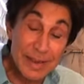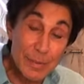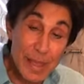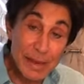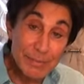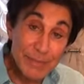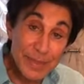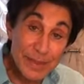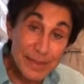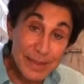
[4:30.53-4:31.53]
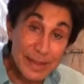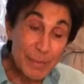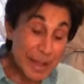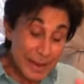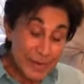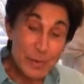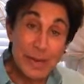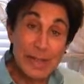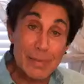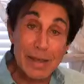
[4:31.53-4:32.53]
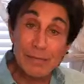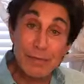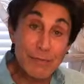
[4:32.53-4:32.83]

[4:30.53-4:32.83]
Amen. Well, I just want to come on for